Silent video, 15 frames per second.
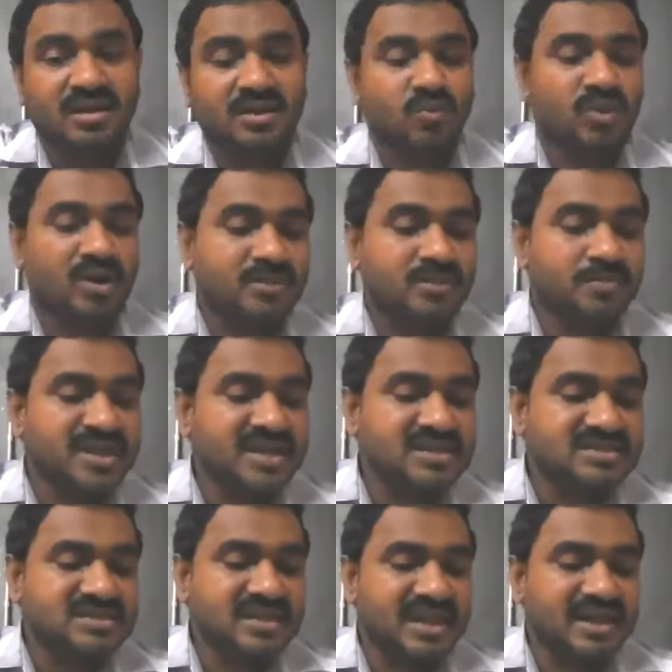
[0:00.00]
what
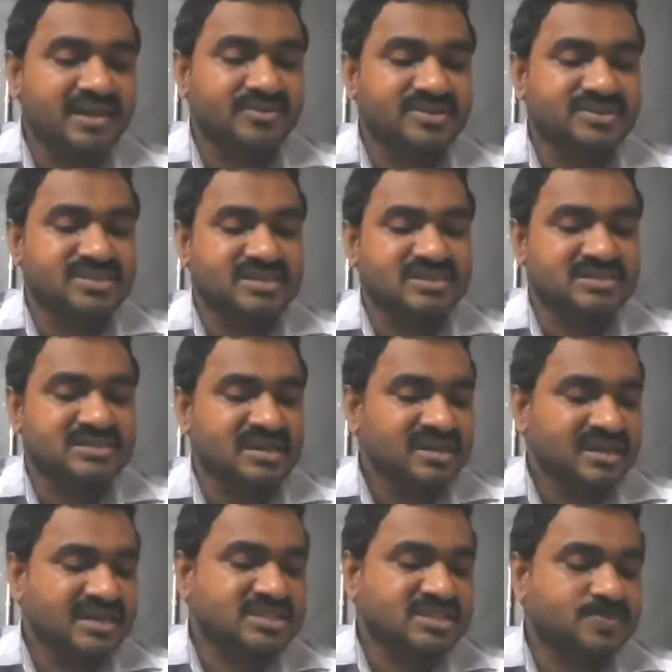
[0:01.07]
makes languages
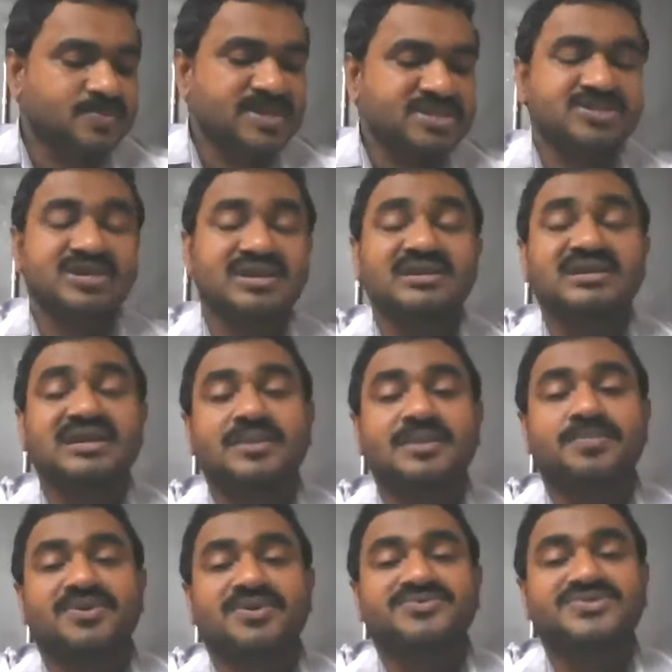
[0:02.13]
a special
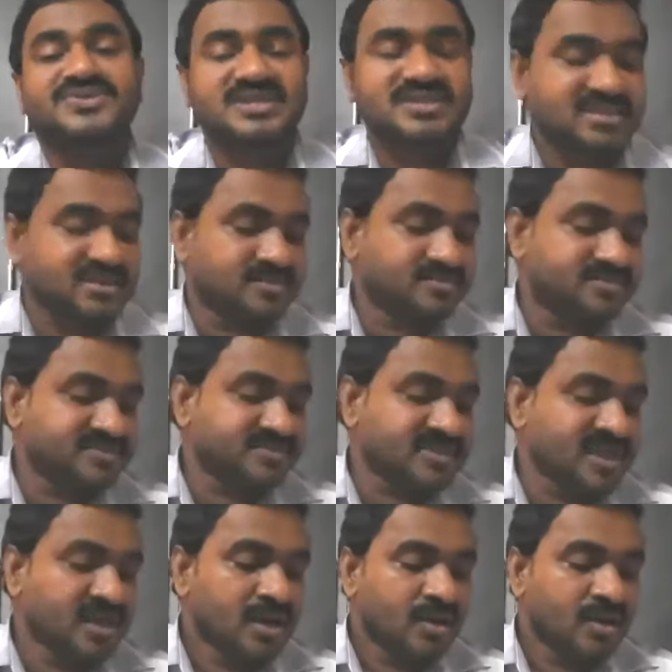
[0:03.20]
type of system,